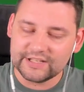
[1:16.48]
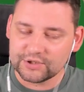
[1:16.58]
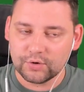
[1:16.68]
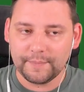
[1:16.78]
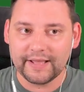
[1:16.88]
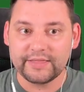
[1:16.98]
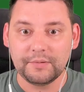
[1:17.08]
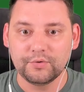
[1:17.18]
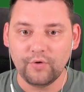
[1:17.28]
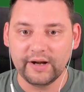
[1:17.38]
It's just all about
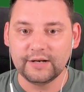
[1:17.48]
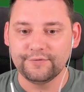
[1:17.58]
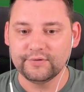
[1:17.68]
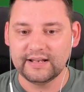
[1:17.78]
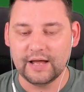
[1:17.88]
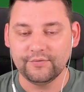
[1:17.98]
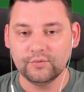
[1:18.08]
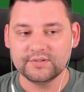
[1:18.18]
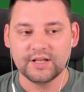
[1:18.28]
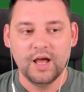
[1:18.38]
them grinding through the
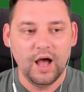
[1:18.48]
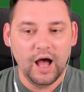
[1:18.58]
levels.